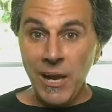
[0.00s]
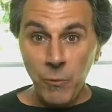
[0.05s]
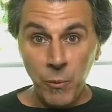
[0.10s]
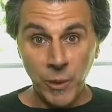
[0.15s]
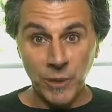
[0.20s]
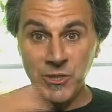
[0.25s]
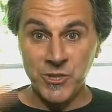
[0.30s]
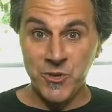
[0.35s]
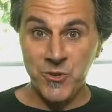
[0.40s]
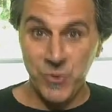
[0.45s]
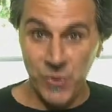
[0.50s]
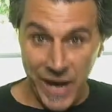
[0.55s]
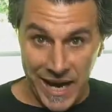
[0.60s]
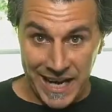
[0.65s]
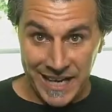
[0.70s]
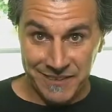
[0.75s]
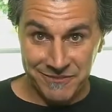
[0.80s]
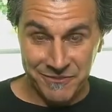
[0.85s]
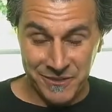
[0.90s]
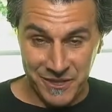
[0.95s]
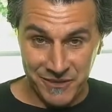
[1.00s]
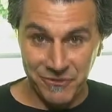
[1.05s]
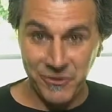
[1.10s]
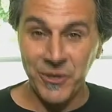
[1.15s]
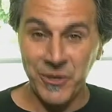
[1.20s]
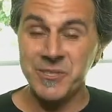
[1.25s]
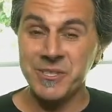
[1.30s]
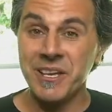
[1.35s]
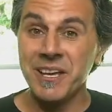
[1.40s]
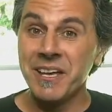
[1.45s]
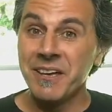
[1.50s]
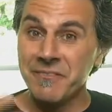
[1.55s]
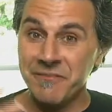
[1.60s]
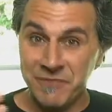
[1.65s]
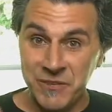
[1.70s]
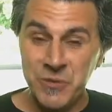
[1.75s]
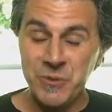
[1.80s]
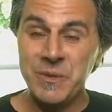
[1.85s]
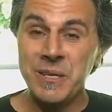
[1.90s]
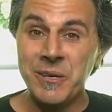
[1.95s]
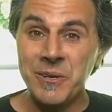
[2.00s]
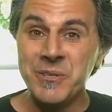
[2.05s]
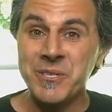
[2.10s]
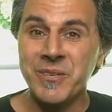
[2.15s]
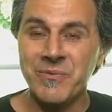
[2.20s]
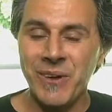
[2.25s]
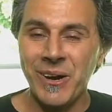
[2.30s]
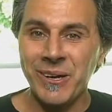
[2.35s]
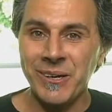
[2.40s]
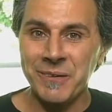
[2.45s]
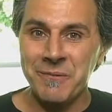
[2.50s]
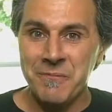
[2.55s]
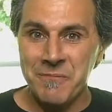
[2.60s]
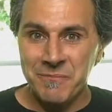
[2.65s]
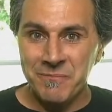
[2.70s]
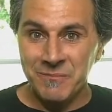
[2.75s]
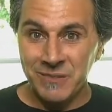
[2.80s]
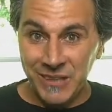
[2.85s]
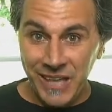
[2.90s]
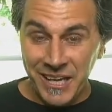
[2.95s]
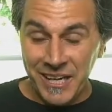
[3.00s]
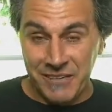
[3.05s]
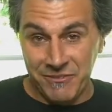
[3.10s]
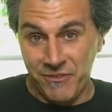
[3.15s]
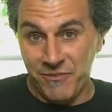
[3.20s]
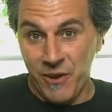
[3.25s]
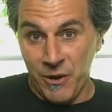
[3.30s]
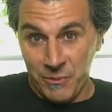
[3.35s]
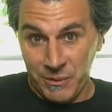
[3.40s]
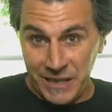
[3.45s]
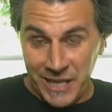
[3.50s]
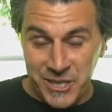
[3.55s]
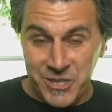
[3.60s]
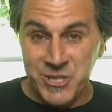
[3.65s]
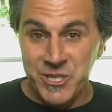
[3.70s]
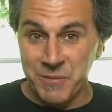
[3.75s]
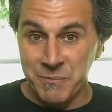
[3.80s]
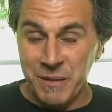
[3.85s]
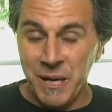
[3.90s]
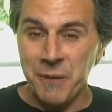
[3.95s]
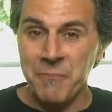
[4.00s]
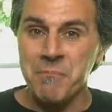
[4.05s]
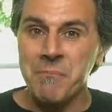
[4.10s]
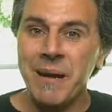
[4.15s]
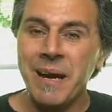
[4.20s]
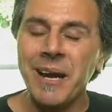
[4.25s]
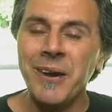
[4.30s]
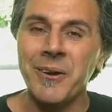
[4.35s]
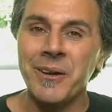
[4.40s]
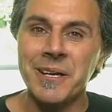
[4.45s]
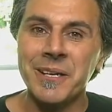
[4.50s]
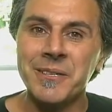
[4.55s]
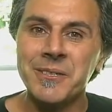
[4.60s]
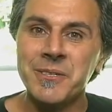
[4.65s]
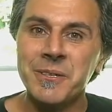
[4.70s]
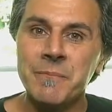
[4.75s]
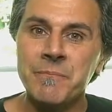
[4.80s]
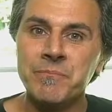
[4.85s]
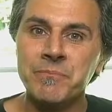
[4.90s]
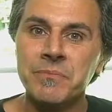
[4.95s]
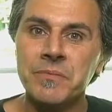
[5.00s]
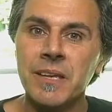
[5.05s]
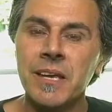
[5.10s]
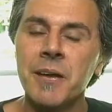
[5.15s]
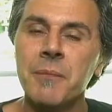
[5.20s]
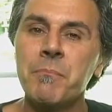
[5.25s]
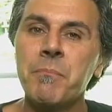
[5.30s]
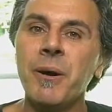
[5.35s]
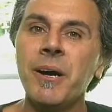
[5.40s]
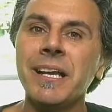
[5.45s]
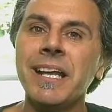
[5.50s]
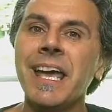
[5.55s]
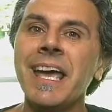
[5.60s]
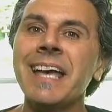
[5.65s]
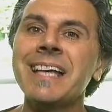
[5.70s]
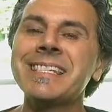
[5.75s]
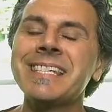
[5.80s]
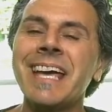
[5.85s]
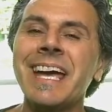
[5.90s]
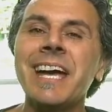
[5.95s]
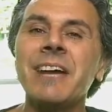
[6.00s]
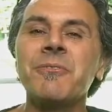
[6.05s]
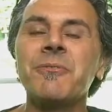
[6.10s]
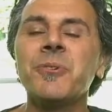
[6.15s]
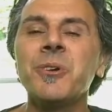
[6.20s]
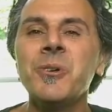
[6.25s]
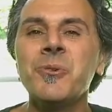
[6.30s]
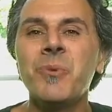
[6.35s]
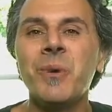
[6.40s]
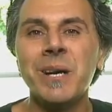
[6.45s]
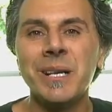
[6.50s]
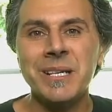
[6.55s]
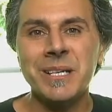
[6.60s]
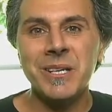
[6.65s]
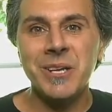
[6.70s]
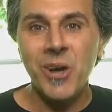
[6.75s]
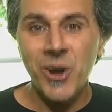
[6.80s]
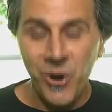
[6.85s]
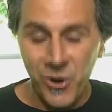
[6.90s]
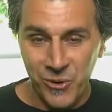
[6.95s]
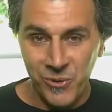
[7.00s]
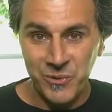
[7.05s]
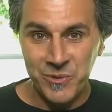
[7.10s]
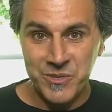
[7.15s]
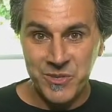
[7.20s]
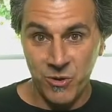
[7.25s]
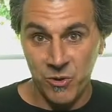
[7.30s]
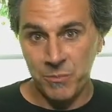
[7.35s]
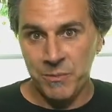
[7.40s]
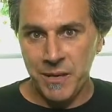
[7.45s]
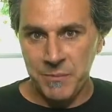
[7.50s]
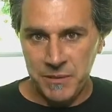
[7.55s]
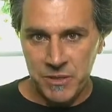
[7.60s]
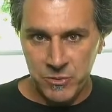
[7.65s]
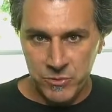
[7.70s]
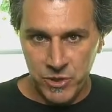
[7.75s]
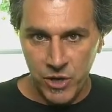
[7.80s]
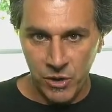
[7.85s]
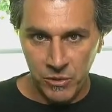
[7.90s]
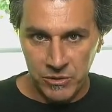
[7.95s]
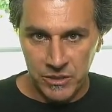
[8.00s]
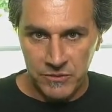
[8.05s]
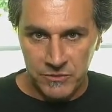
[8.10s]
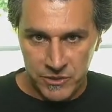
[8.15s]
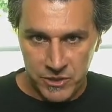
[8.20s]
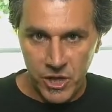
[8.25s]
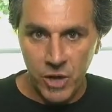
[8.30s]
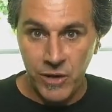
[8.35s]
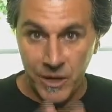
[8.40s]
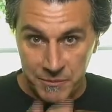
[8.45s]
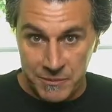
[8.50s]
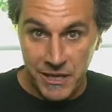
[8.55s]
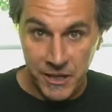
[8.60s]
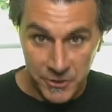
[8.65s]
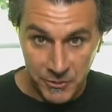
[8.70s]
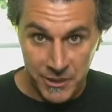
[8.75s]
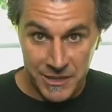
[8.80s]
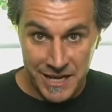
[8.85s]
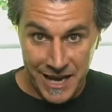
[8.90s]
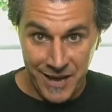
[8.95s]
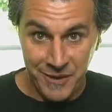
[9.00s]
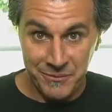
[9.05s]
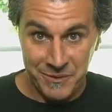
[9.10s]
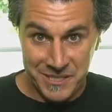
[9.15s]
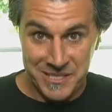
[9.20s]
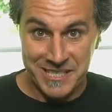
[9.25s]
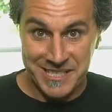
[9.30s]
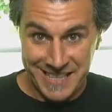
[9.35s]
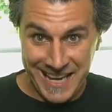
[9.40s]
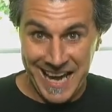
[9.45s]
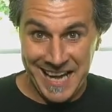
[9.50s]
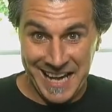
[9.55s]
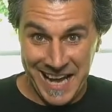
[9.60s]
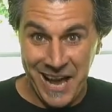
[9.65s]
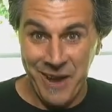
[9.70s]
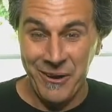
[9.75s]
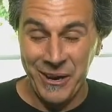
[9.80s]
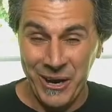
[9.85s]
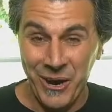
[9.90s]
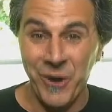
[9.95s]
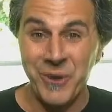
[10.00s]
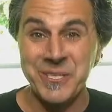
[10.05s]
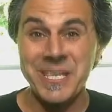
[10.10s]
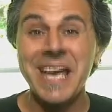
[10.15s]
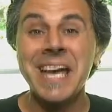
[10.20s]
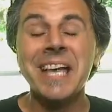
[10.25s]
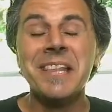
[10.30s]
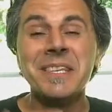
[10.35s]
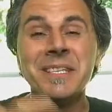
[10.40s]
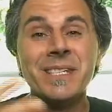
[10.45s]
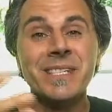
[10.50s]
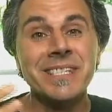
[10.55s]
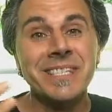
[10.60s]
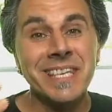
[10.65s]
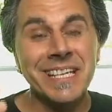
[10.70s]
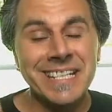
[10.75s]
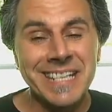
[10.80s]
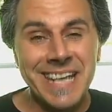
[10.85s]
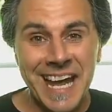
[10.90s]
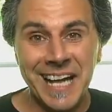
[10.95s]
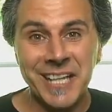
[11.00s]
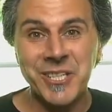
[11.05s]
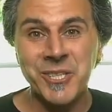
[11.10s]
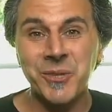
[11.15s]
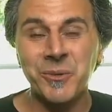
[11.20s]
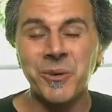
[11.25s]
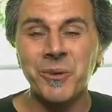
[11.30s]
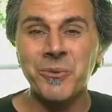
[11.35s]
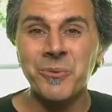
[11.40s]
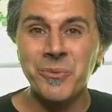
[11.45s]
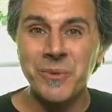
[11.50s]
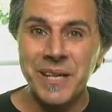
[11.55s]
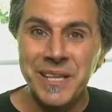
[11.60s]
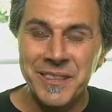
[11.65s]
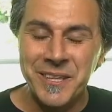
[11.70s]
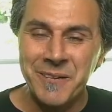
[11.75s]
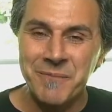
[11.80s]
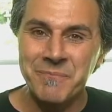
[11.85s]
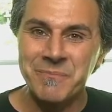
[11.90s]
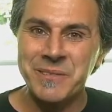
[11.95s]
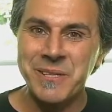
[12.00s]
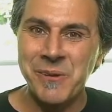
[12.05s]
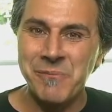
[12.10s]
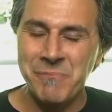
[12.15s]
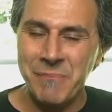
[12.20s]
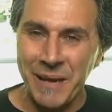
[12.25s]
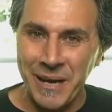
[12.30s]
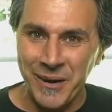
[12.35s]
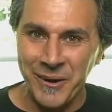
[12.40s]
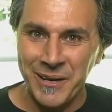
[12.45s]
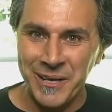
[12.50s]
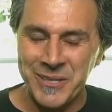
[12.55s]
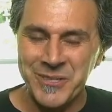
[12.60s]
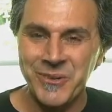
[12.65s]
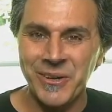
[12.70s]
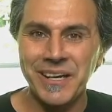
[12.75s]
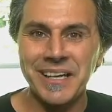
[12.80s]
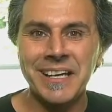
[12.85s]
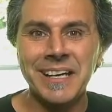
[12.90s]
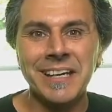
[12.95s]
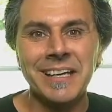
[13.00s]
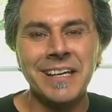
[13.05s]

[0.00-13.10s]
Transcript: worked great for the first few years of our life, of our relationship and our marriage. But as everyone knows, or maybe you don't. If you don't, I'm telling you right now, this is kind of how it goes. This is the natural rhythm to marriage, right?